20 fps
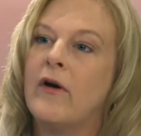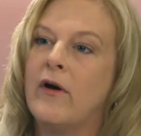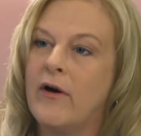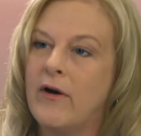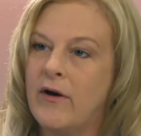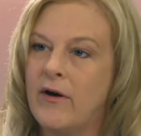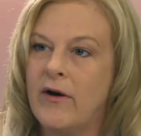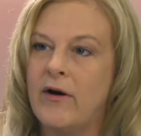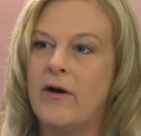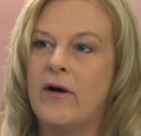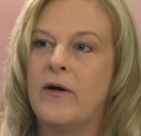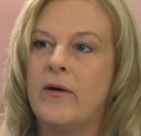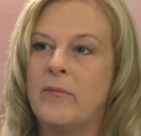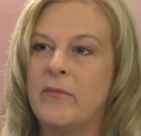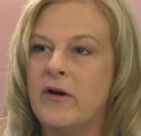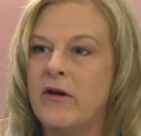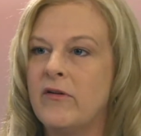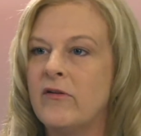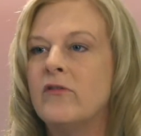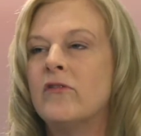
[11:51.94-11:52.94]

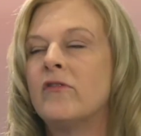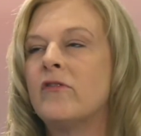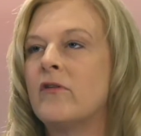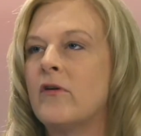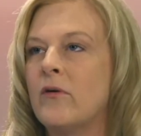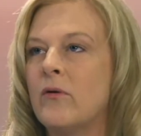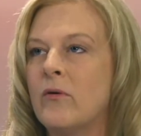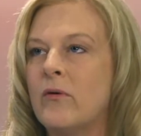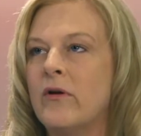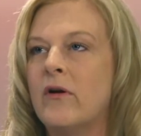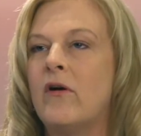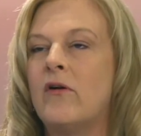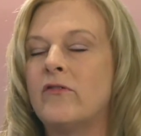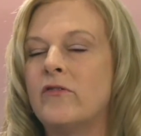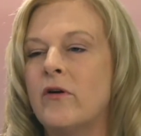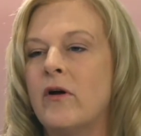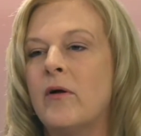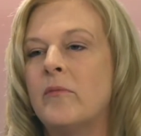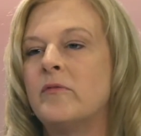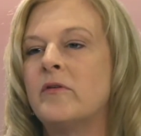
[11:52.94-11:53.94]
And so it
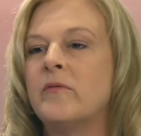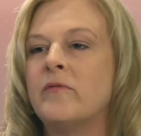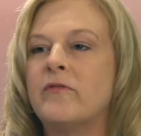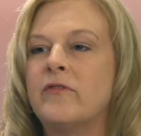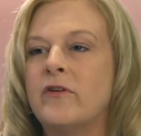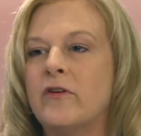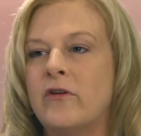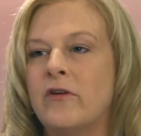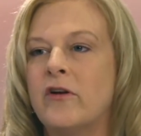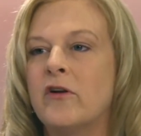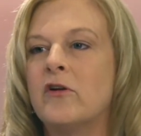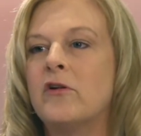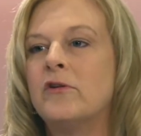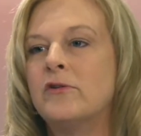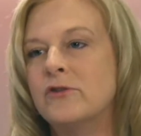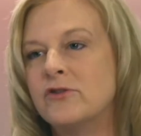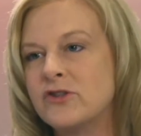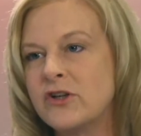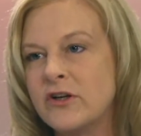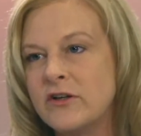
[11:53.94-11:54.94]
also helps them feel
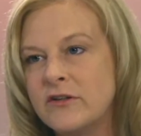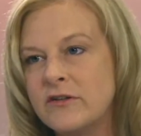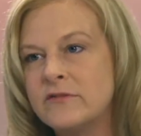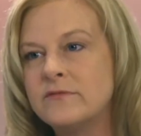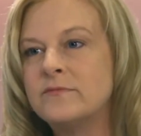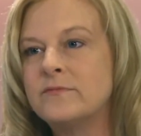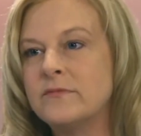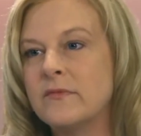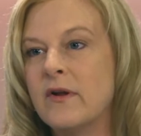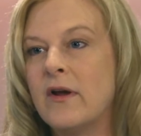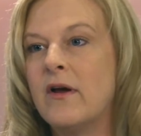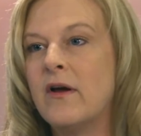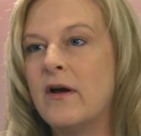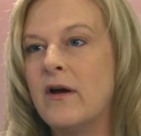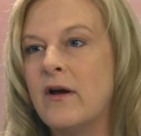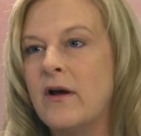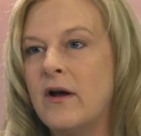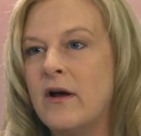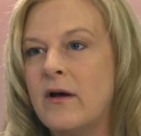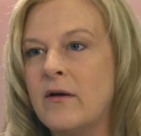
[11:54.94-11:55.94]
inclusion
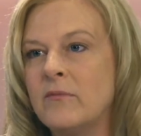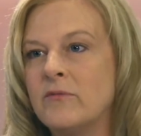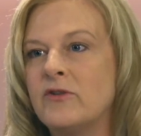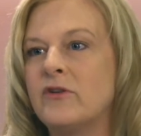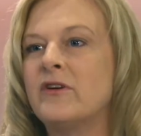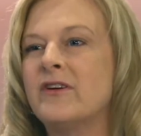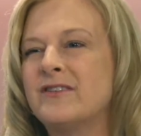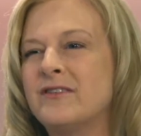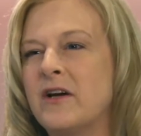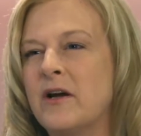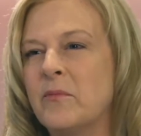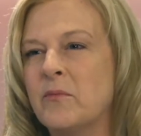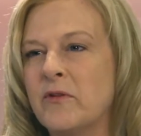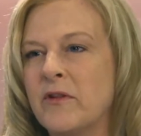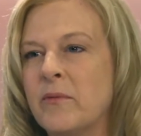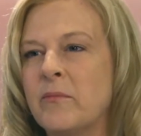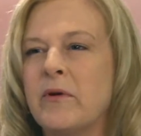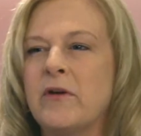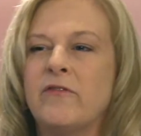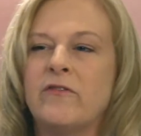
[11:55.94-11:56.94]
during a time when
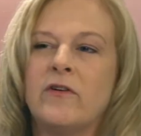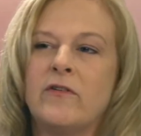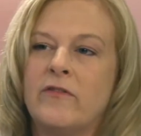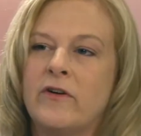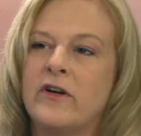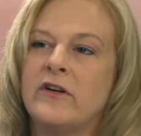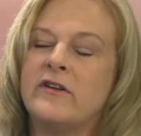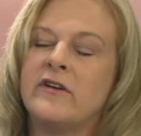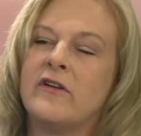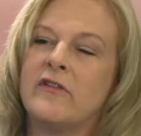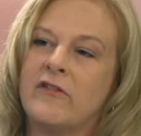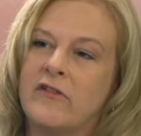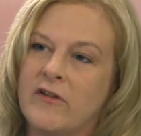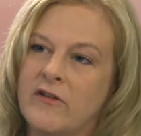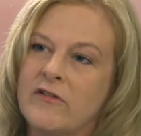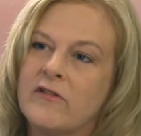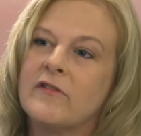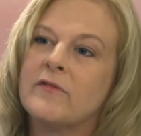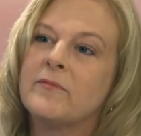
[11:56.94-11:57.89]
they may feel very distant.